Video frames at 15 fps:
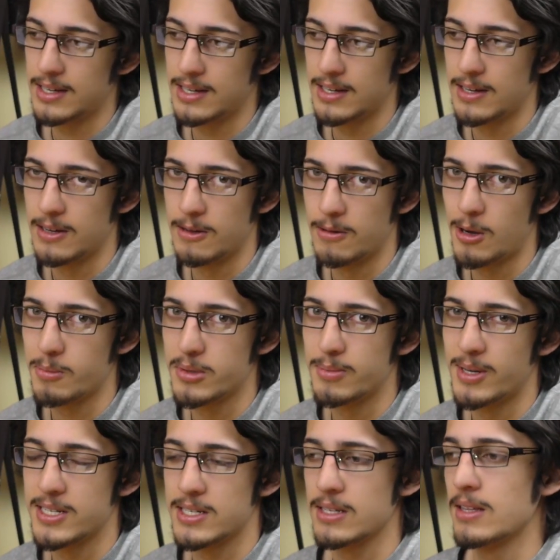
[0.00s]

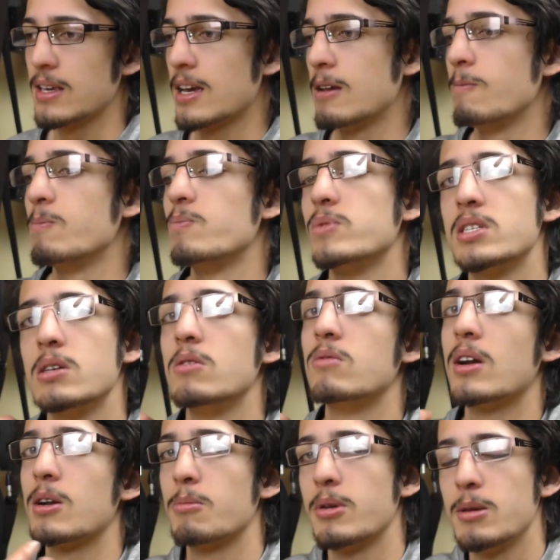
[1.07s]
optimizing the game to
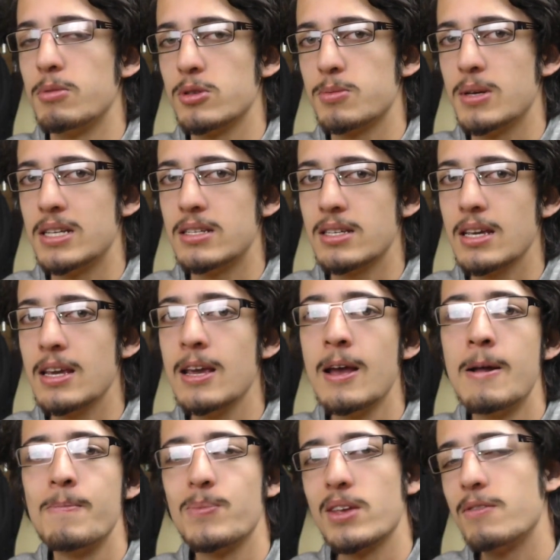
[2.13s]
run on people's PC,
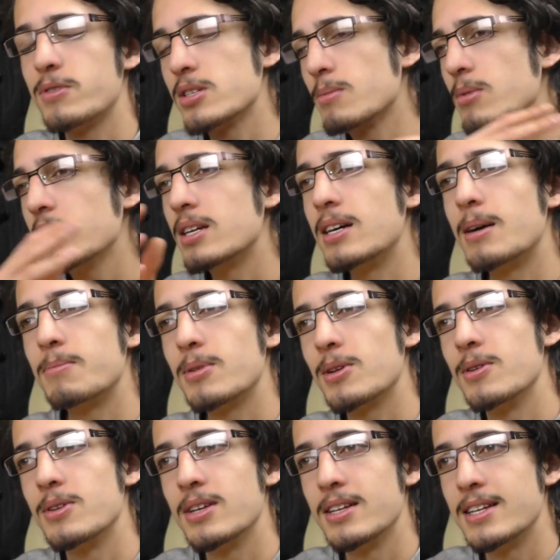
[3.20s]
if someone
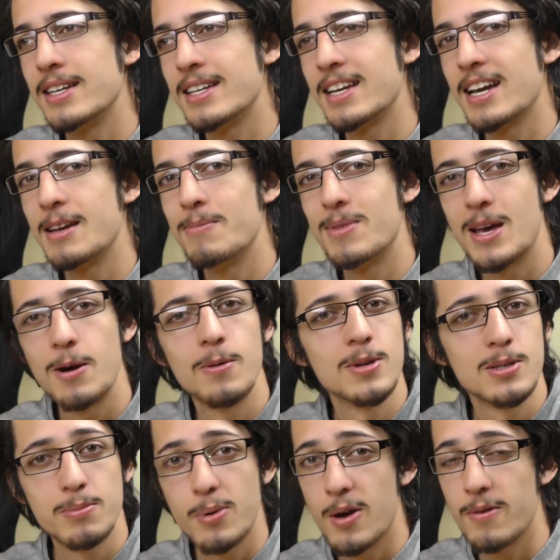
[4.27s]
uploaded a game that
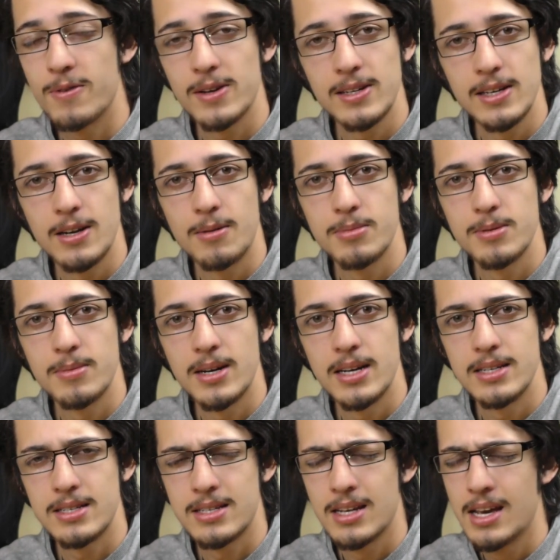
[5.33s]
was perfectly
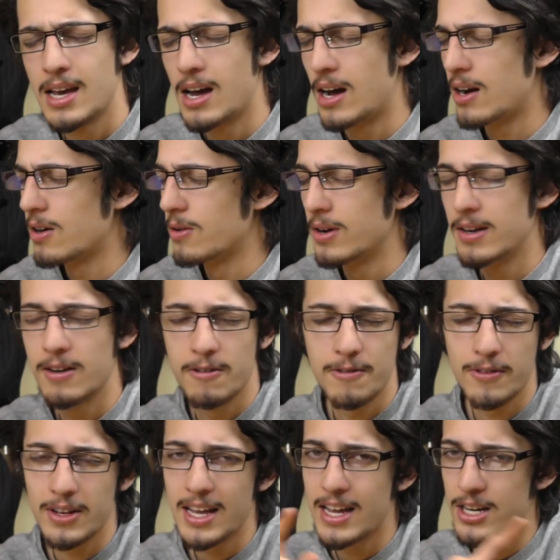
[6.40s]
optimized, oh, in a
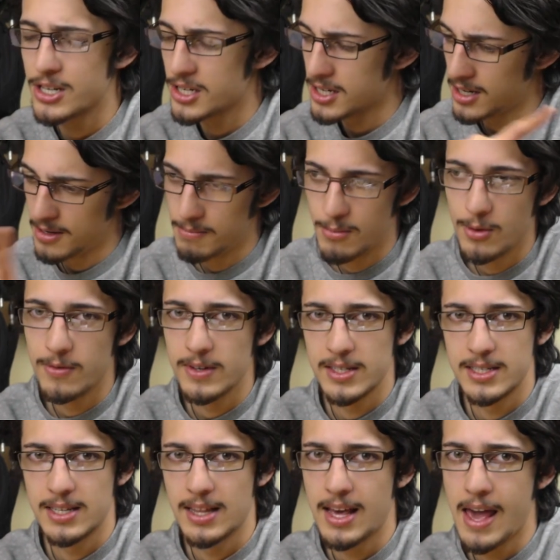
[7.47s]
flash, I'm moving
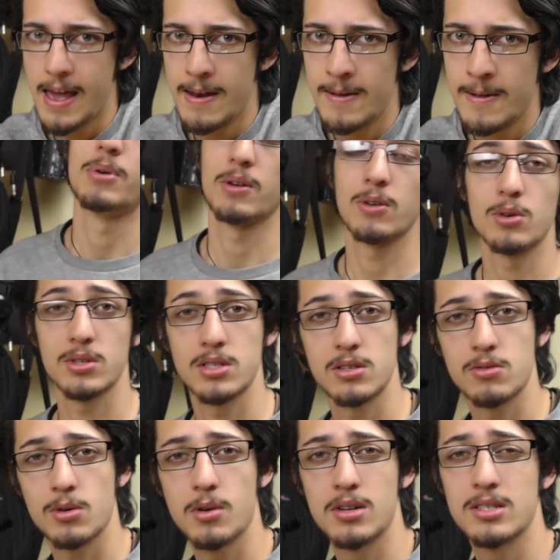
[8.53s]
to that. But of course
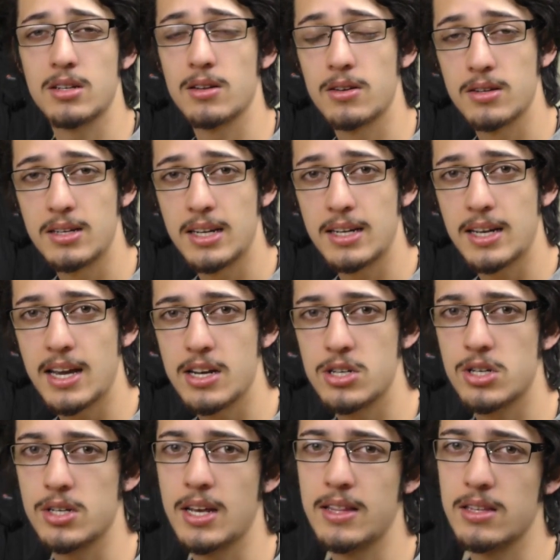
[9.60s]
this requires a lot of
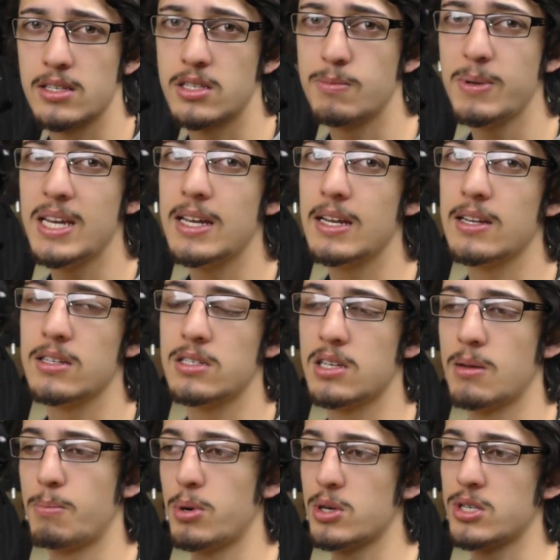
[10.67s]
dedication and the speed
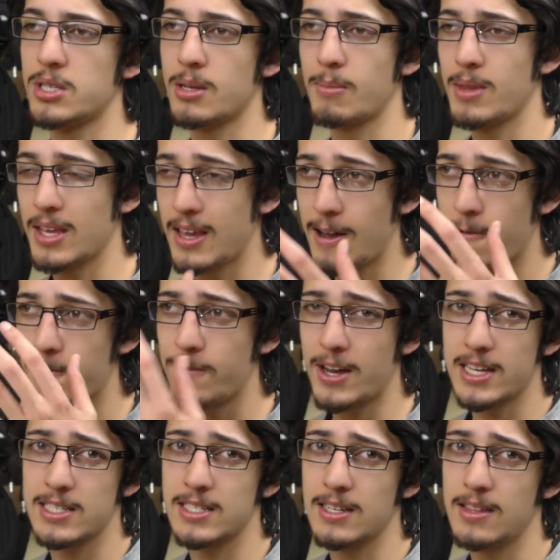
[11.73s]
to push something out
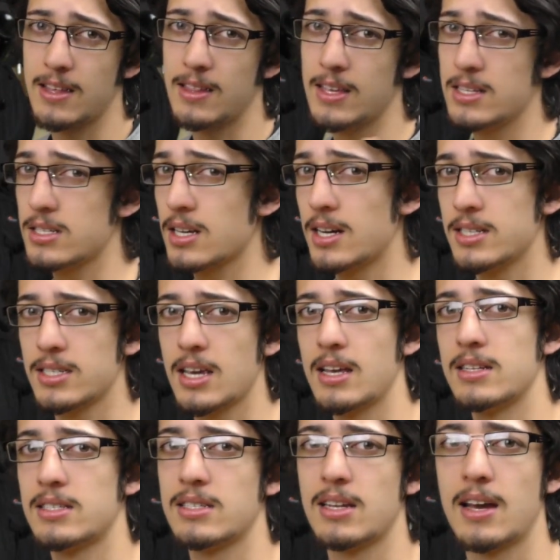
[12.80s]
faster than these guys
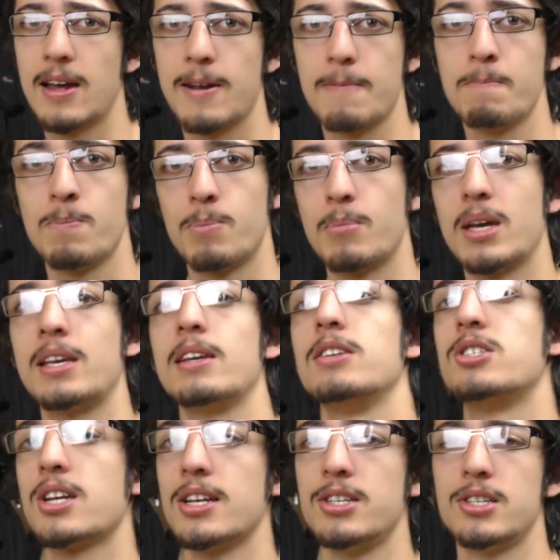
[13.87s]
can start making
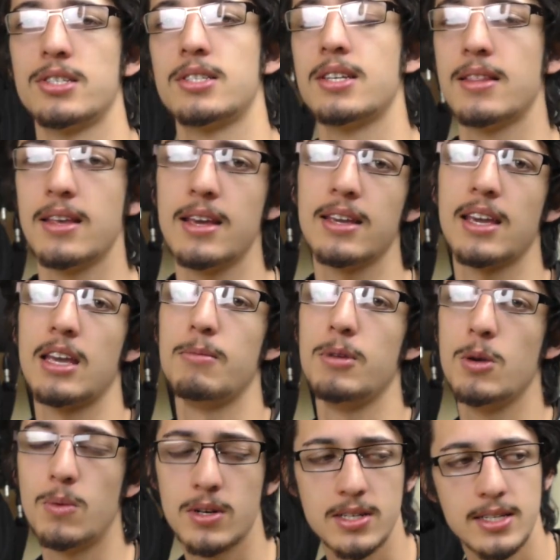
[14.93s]
changes to their game.
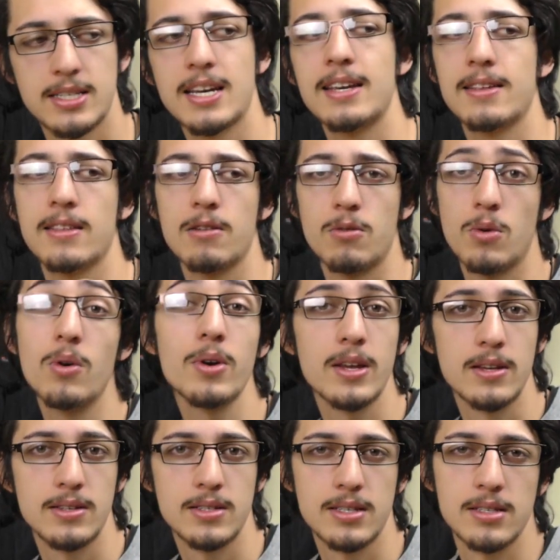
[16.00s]
You want to take their
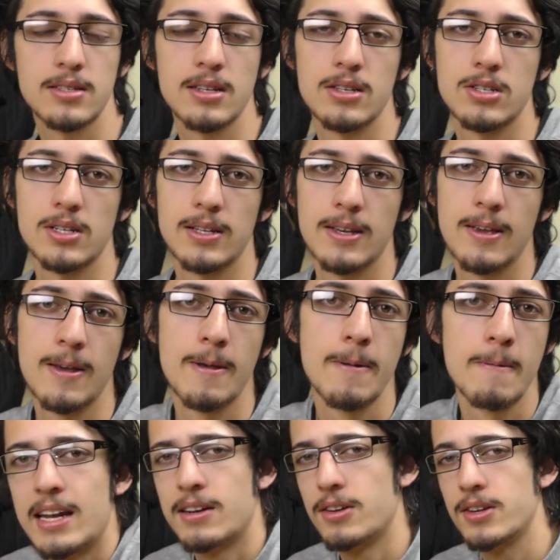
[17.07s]
audience, essentially.
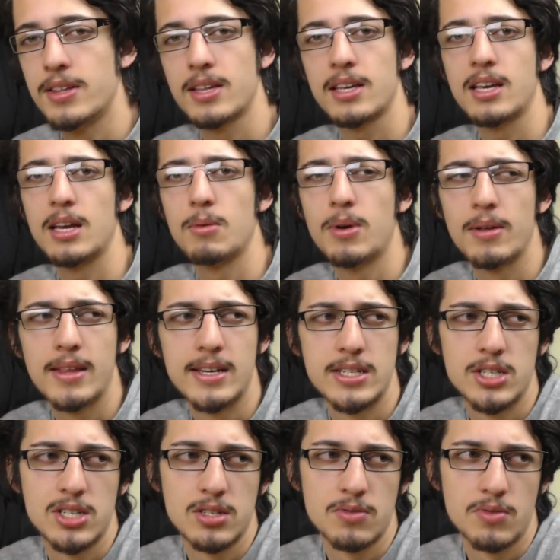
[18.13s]
And then you're thinking, well,
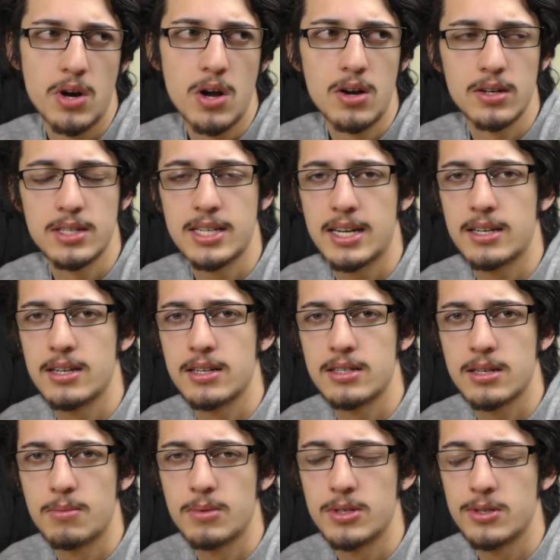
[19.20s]
that's just wrong, taking
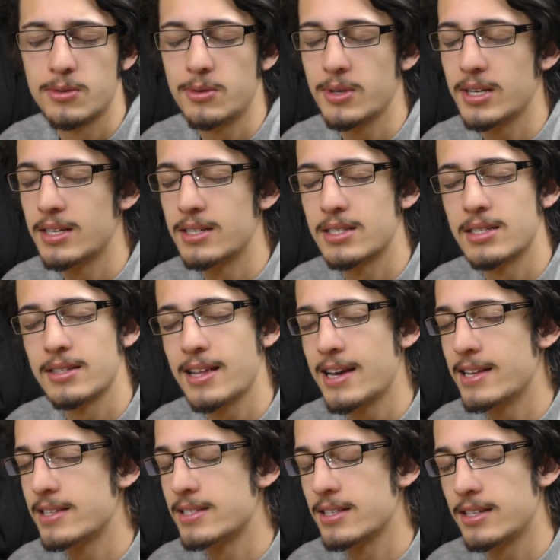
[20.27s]
someone's audience.
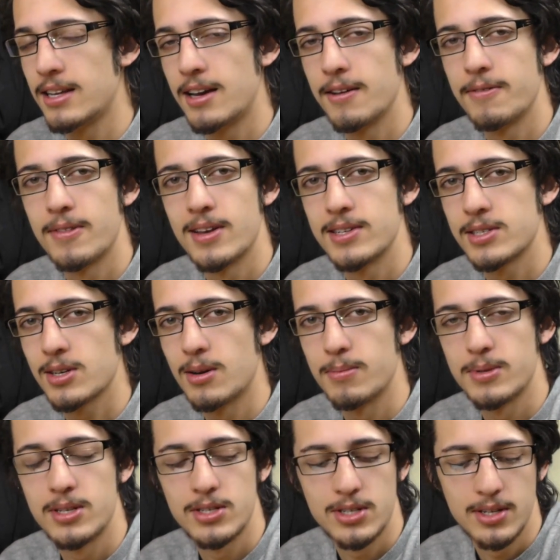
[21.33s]
That's life, that's
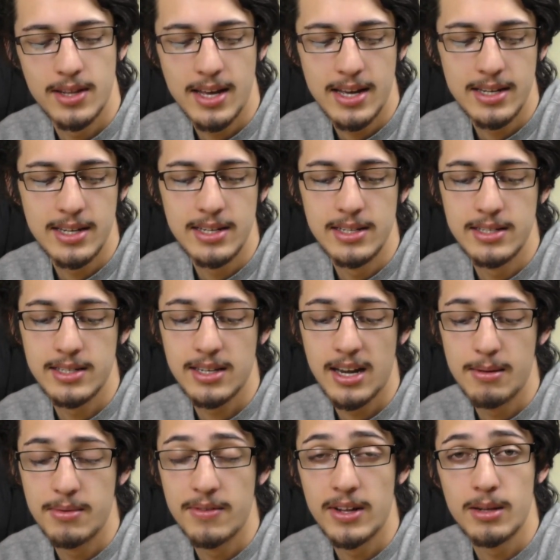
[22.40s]
competition, that is
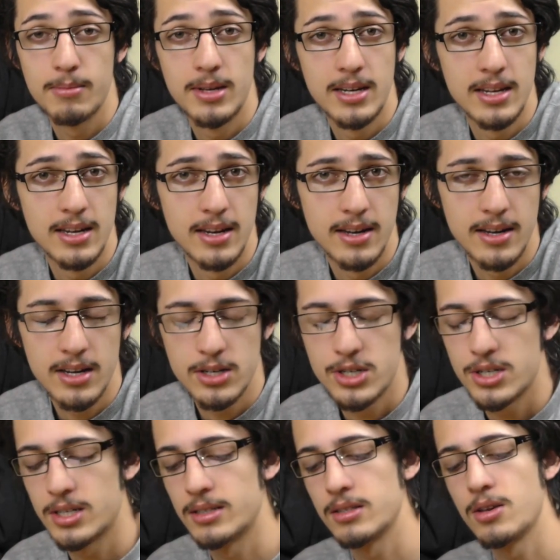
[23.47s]
game development in a
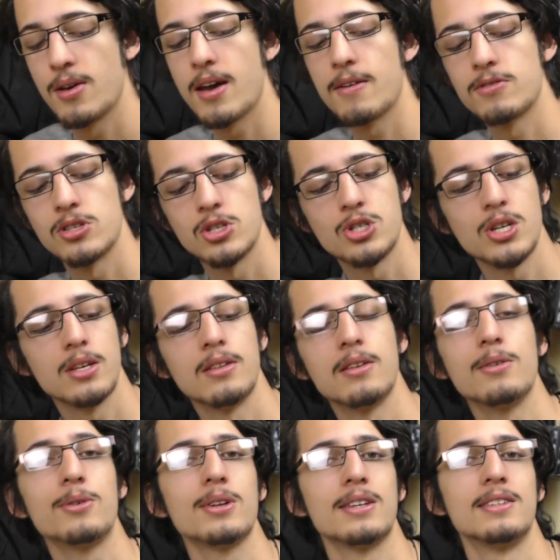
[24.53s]
nutshell. You have to share
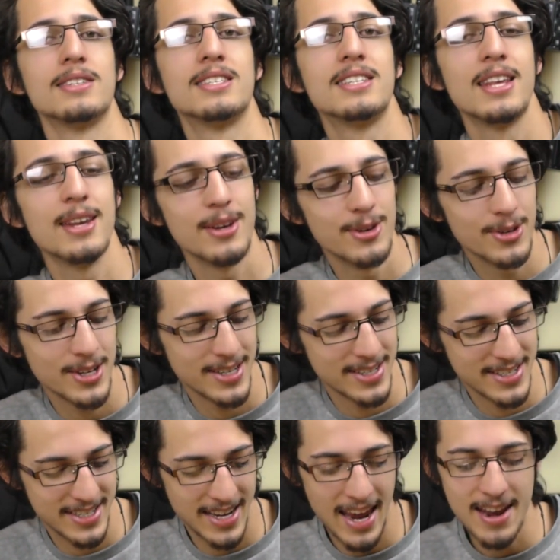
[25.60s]
the audience. The
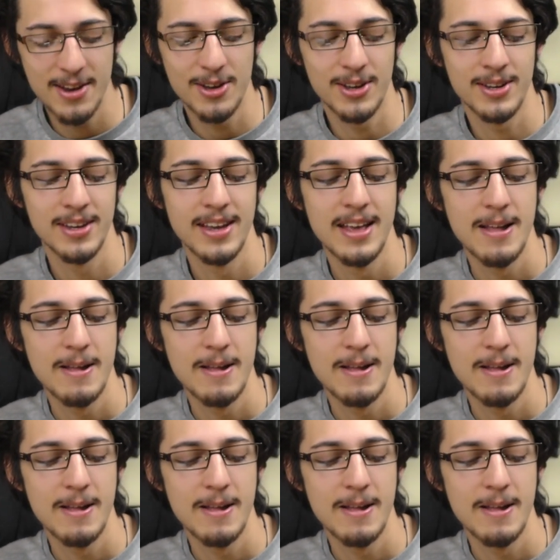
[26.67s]
audience cannot